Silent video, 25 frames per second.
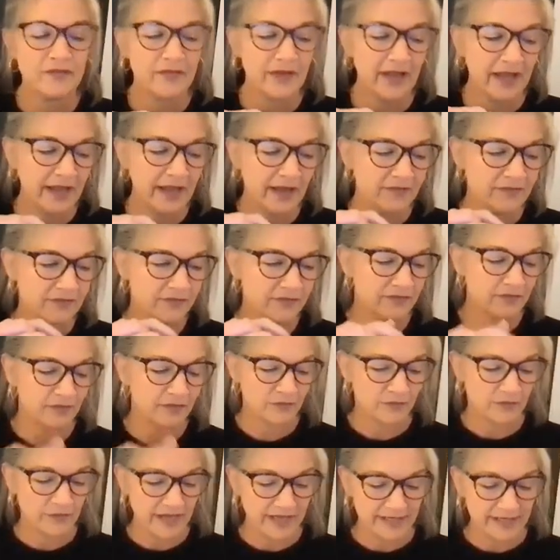people have
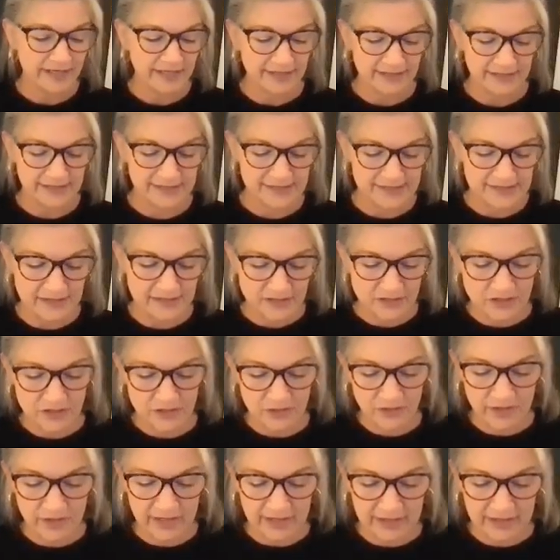read it, listened
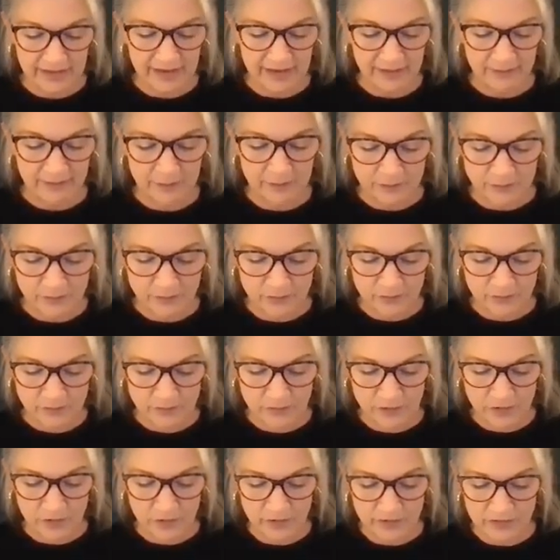to it. I'm
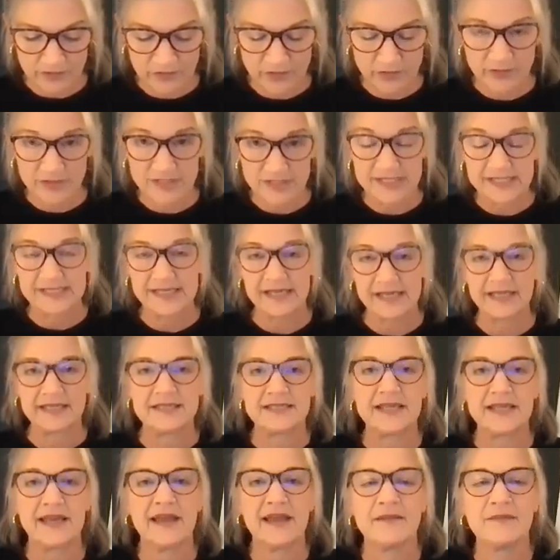going through it a
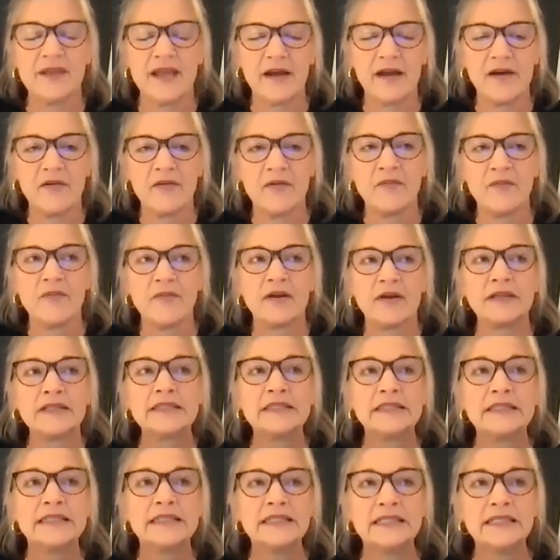second time now.
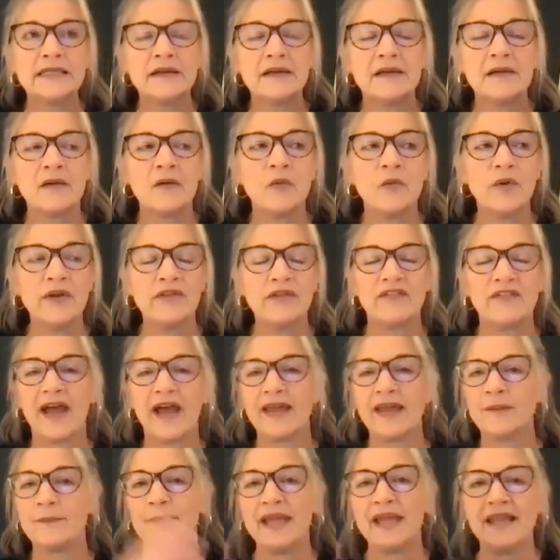We've
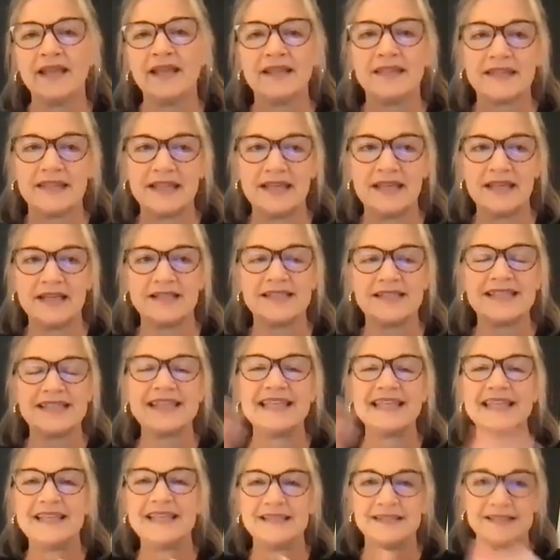got to make
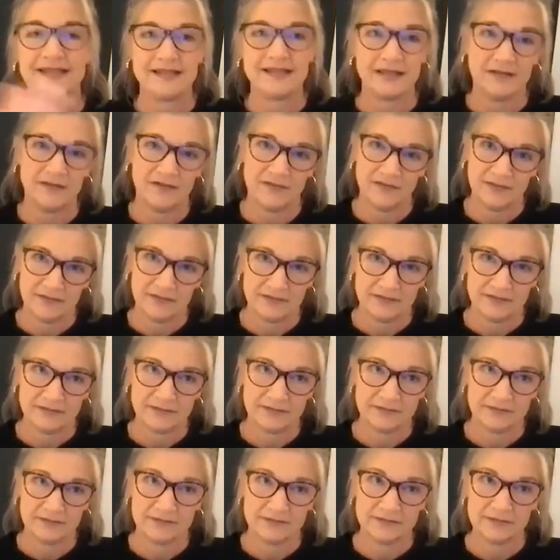things easy.
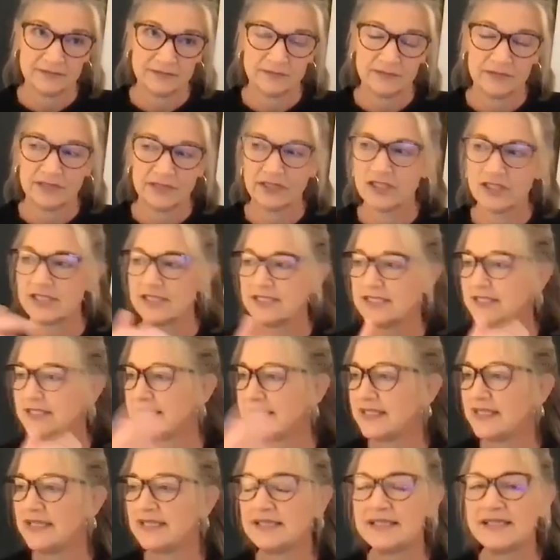Just
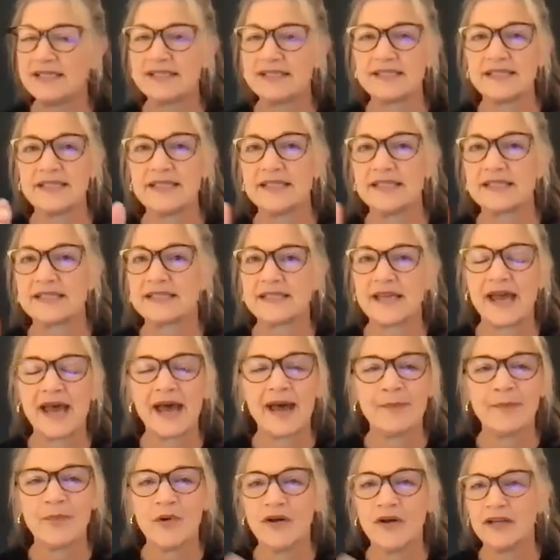as easy as it is to
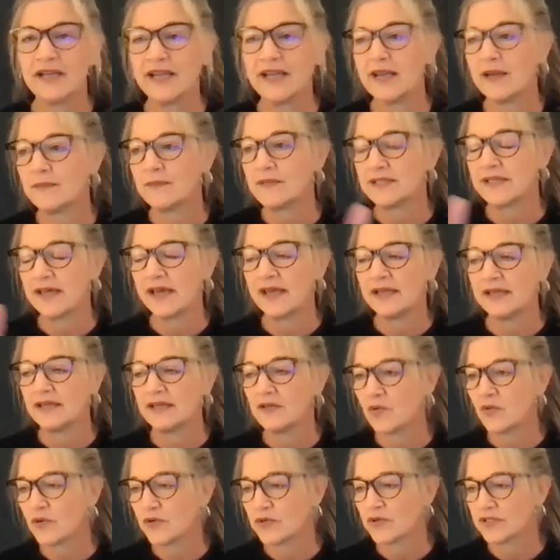hop on Amazon
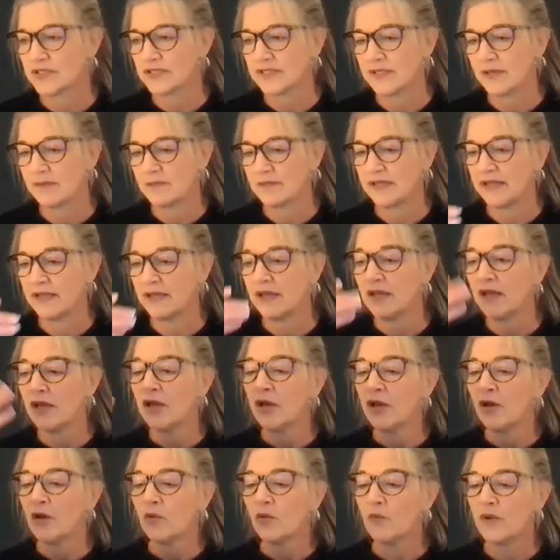and order something,
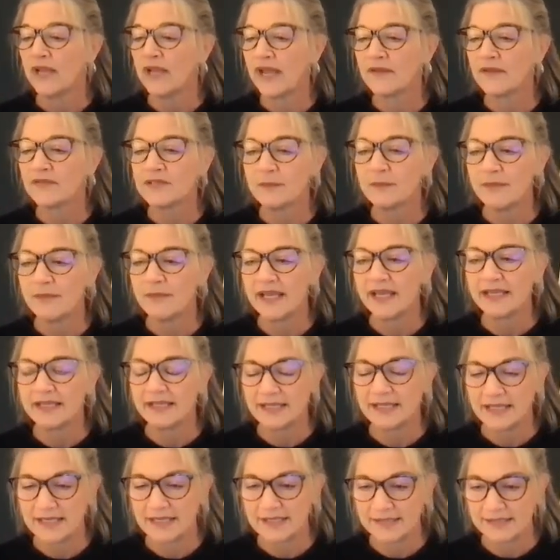we have to make
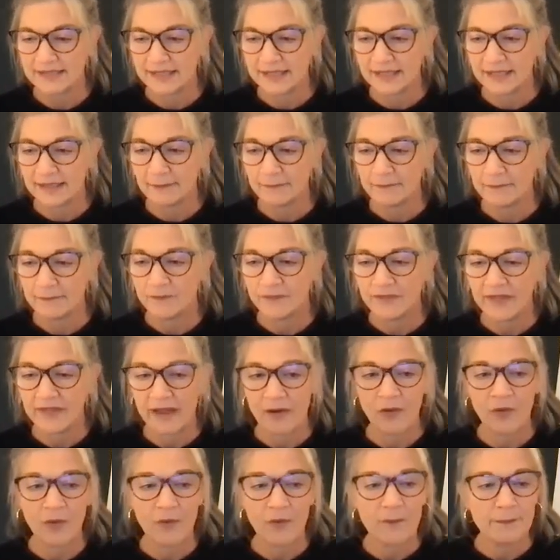it easy.
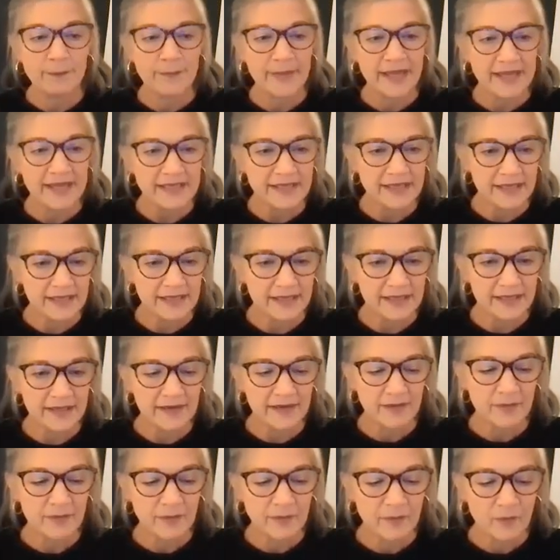Now,
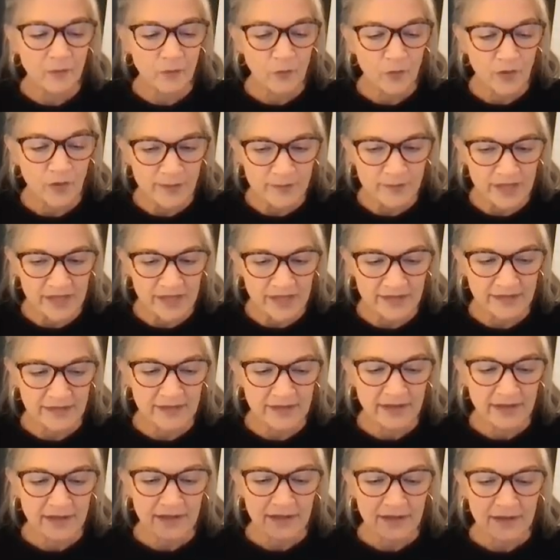many
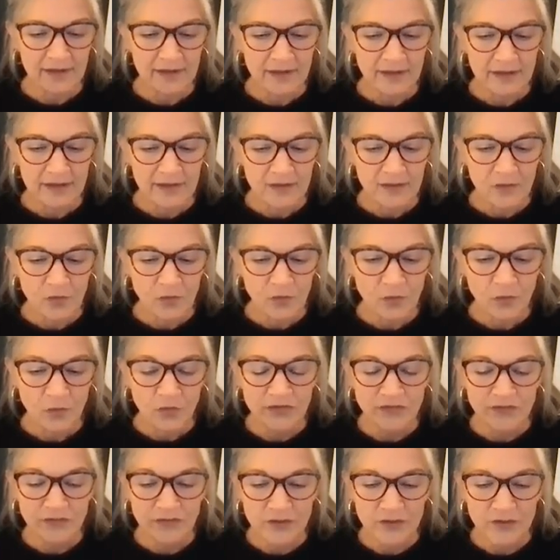women
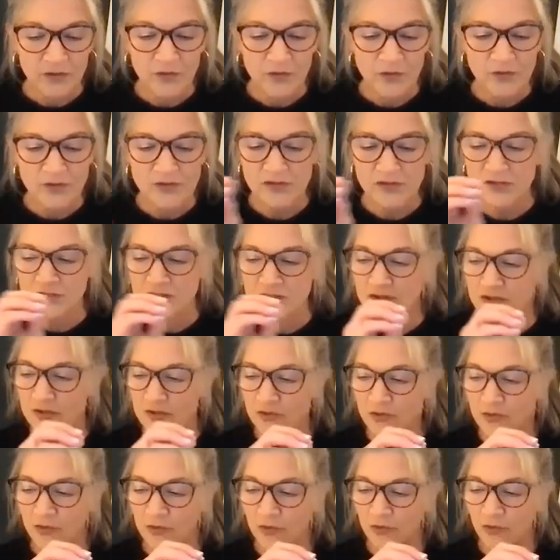refuse
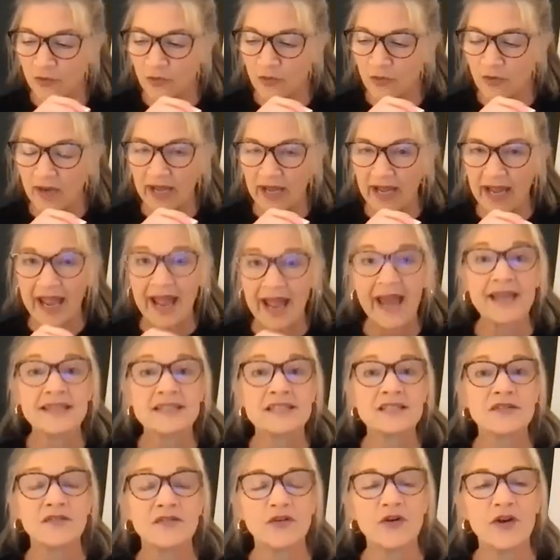to
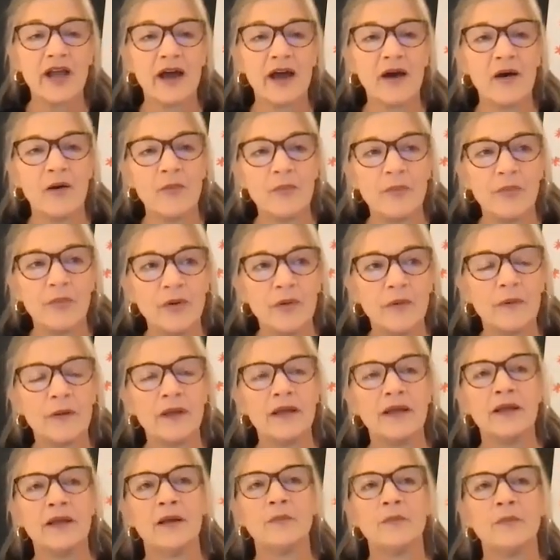ask for help
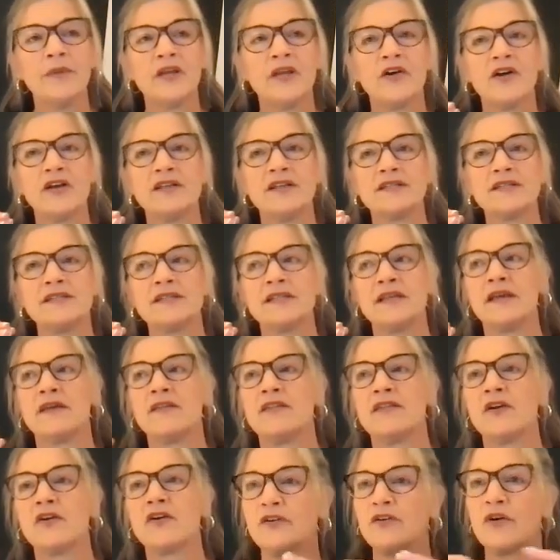because
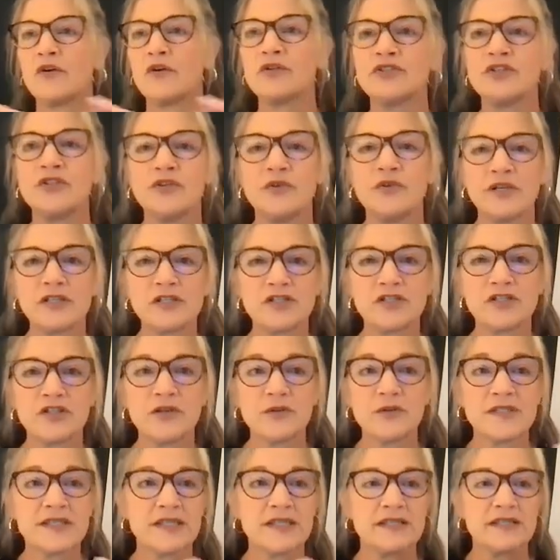their go-to
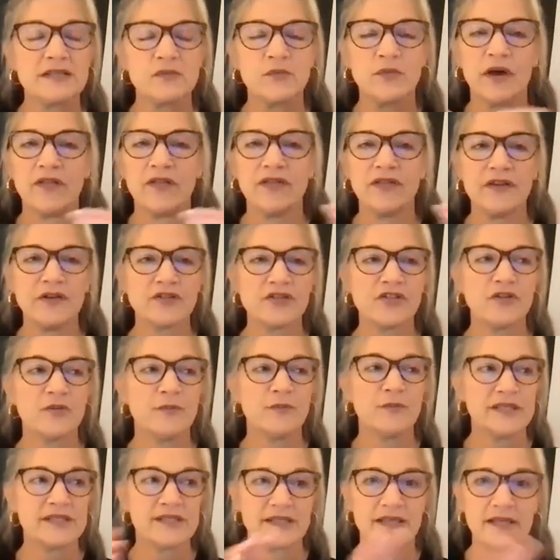excuse is, well, they're
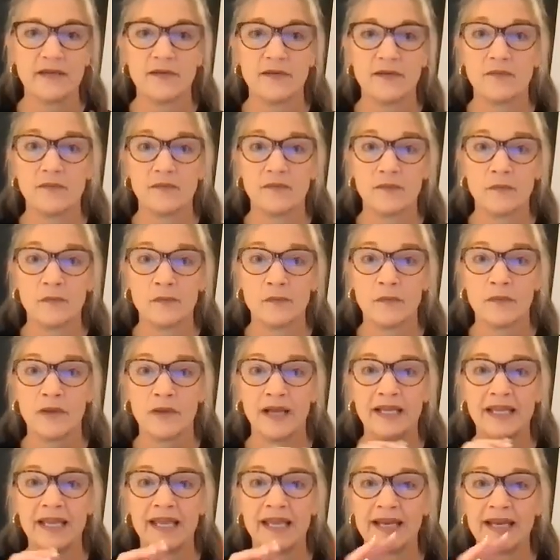too busy.
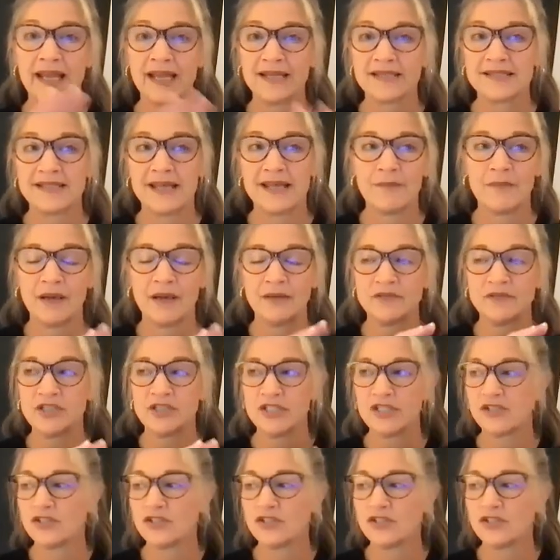I can't ask that mom.